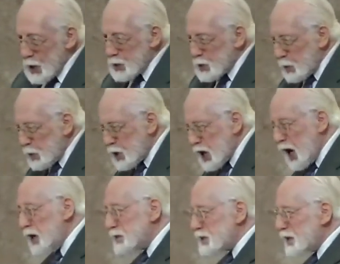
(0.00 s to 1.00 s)
to
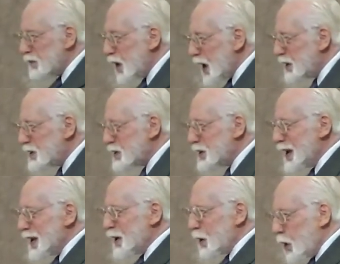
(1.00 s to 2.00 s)
cultivate
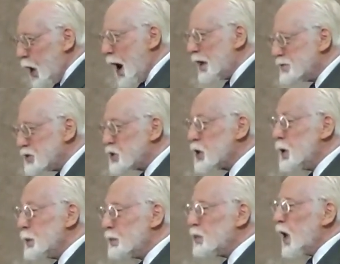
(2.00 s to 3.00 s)
God's
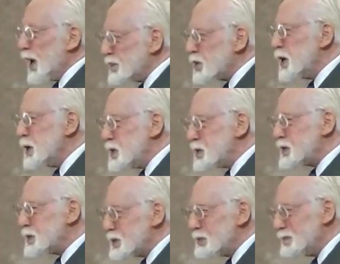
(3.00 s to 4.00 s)

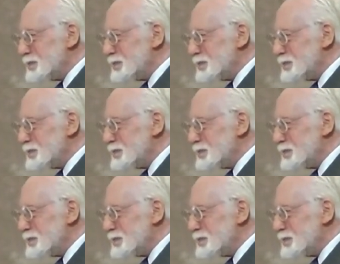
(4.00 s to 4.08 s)
presence,